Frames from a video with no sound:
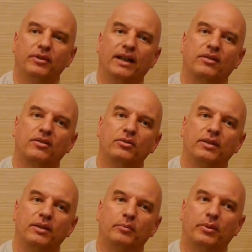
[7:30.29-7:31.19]
to get through
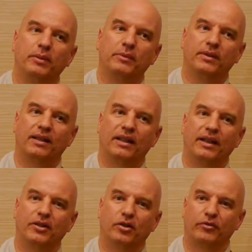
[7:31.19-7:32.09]
the impermanent
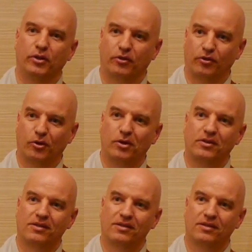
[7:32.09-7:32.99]
layer of your
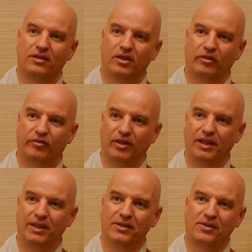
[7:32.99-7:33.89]
thoughts,
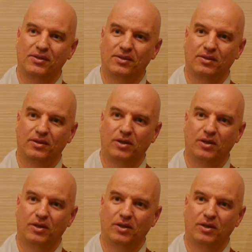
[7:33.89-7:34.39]
feelings,